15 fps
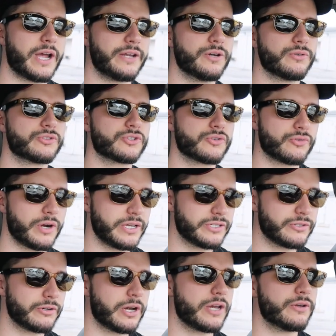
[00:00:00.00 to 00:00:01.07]
I know it's
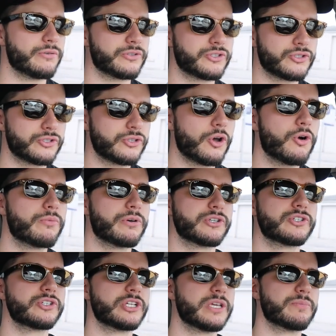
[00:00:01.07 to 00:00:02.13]
Chrysler, I know it's so
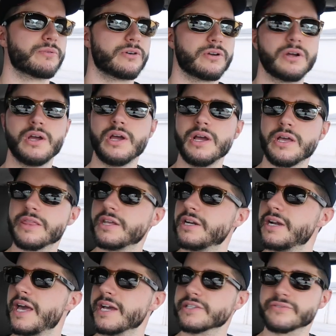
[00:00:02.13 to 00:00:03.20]
much cheaper than
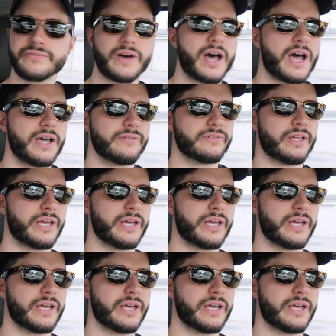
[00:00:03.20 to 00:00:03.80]
an X5.